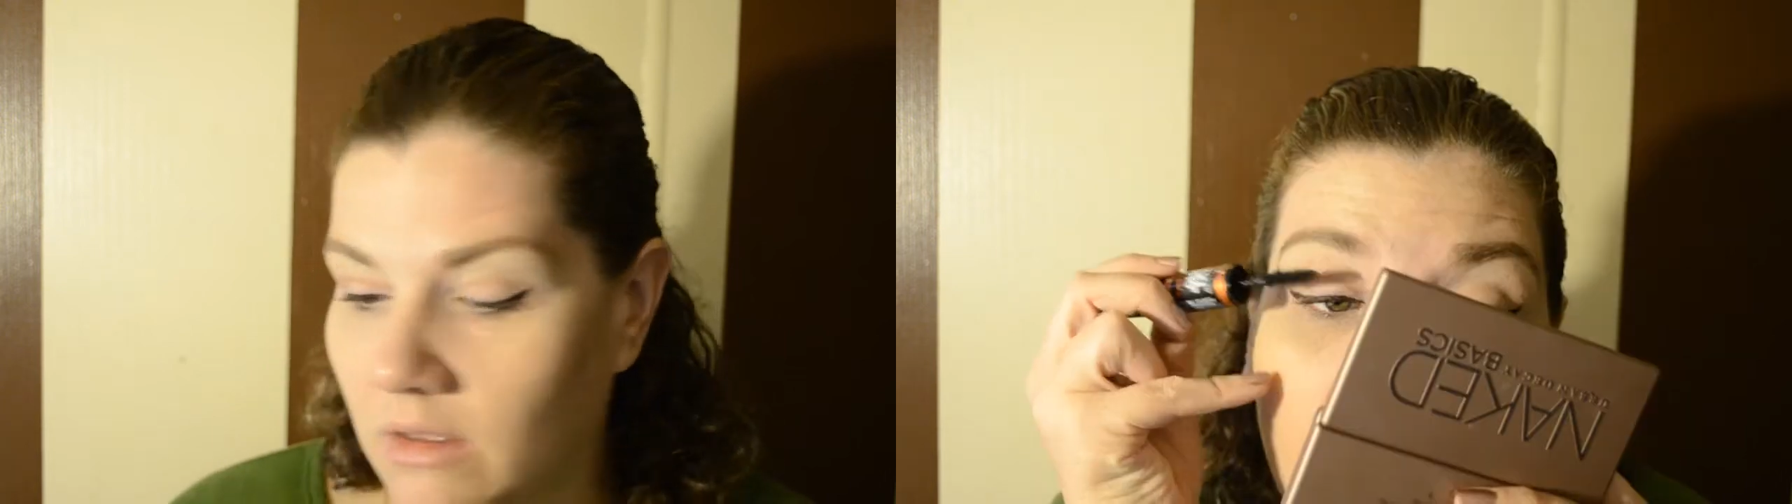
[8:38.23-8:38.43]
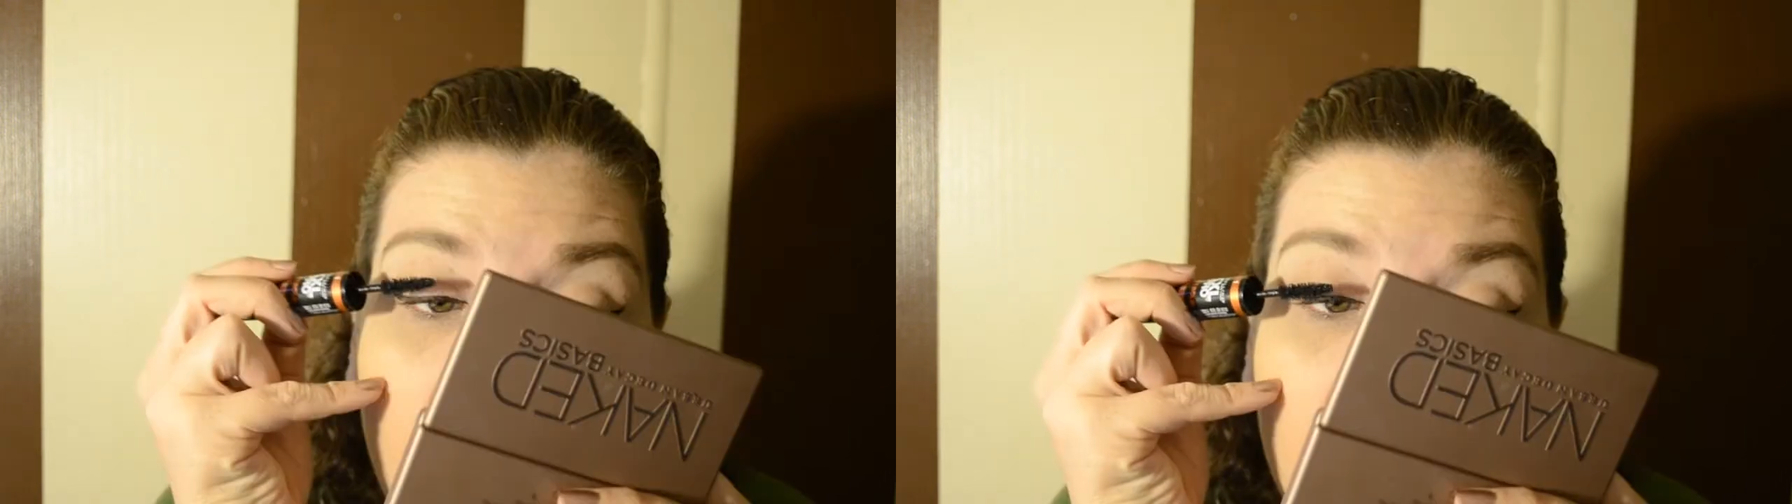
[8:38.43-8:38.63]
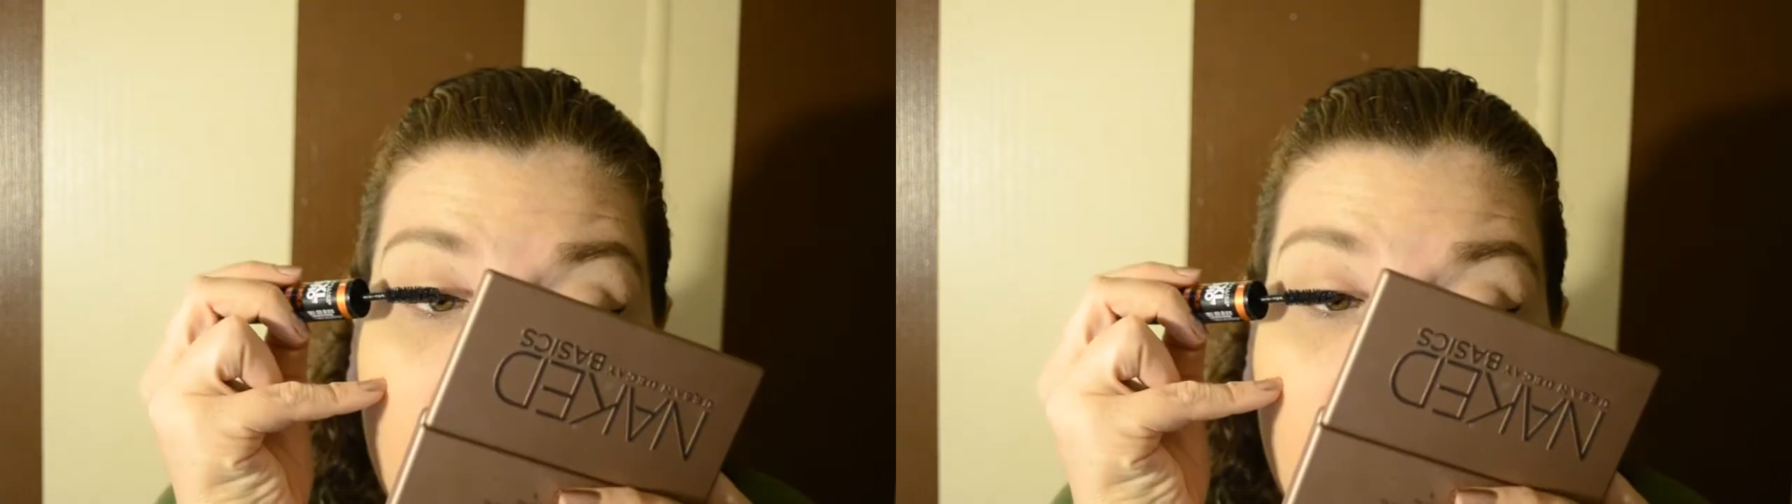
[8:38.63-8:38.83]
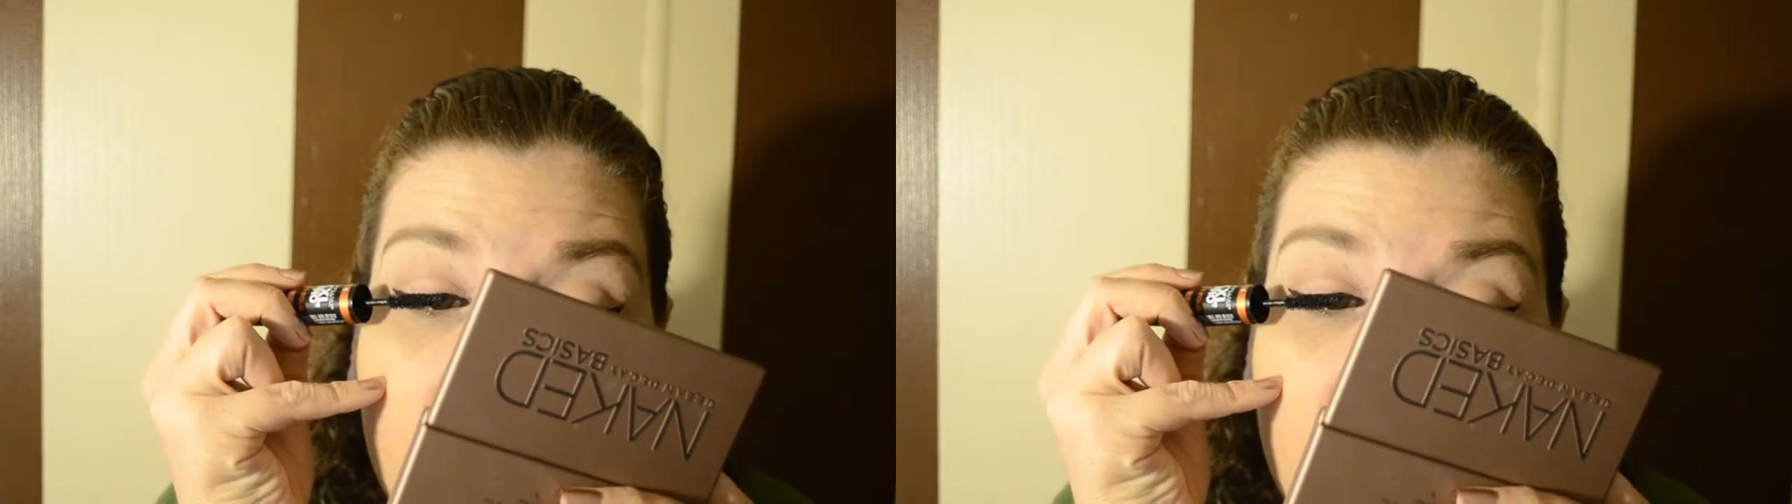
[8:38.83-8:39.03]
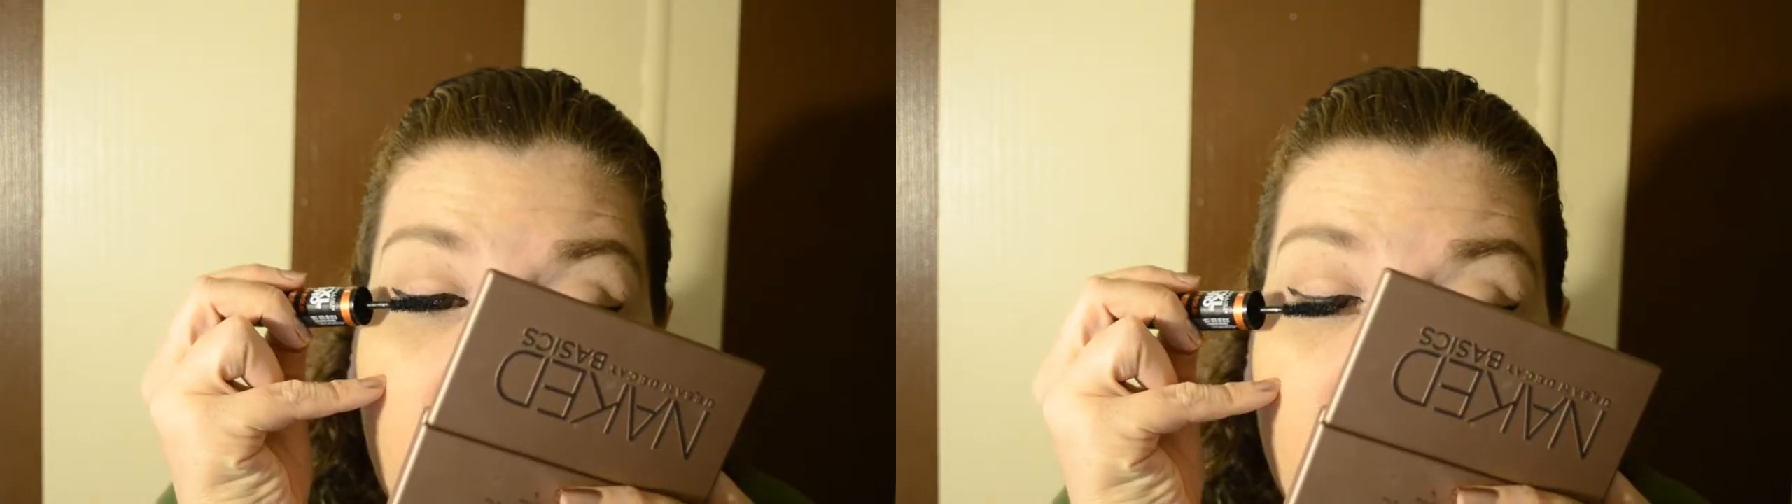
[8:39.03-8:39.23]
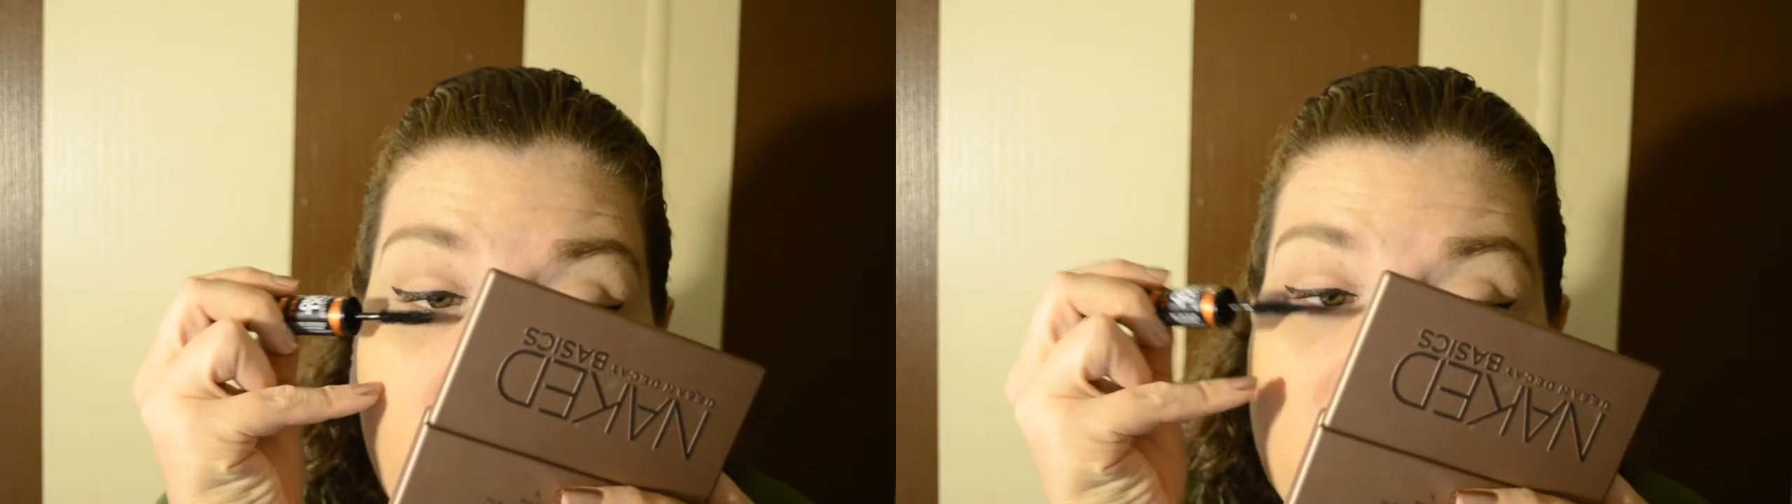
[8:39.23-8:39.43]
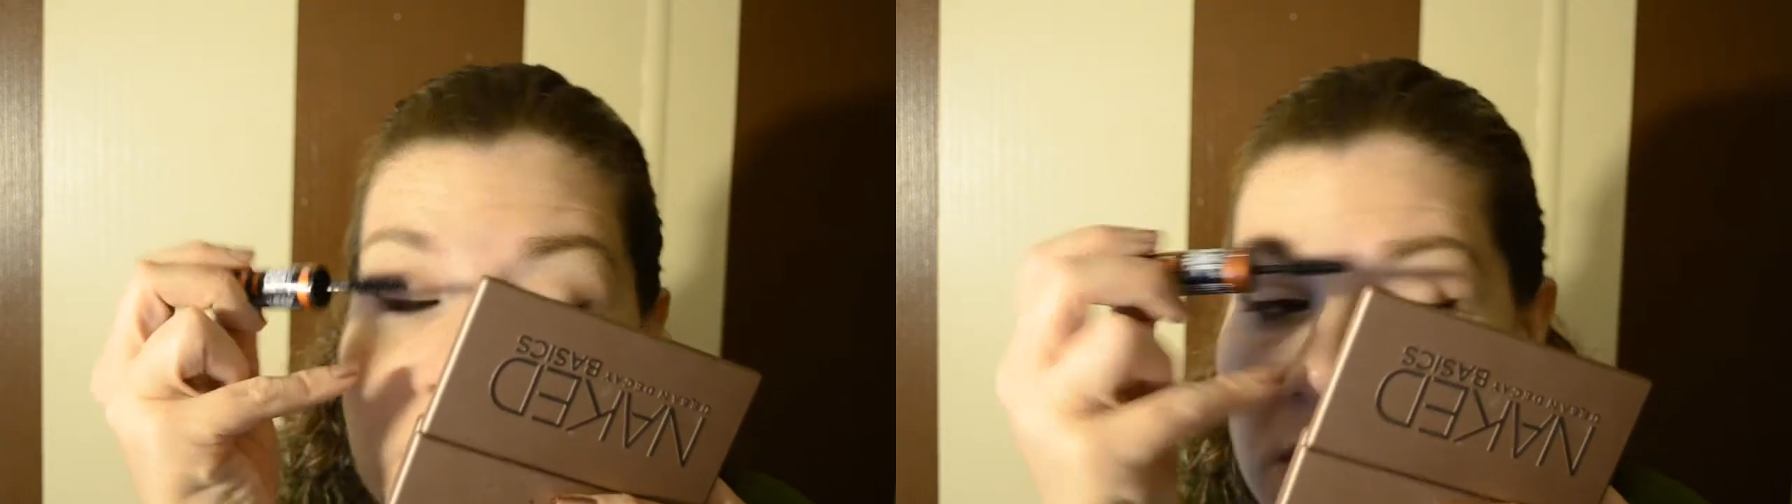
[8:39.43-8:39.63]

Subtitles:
And I always